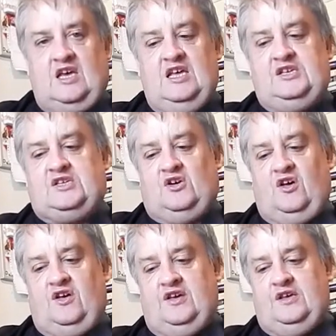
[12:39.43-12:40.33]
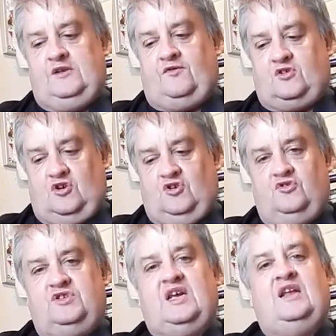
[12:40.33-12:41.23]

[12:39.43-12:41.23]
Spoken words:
there's toys for girls